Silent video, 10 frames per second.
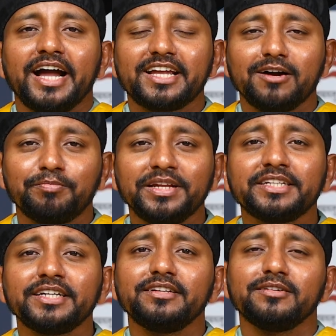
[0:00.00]
I
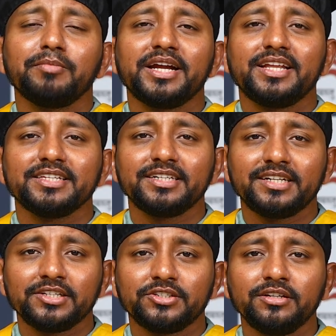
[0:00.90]
completed my
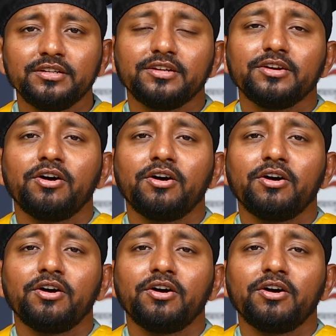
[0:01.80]
dissertation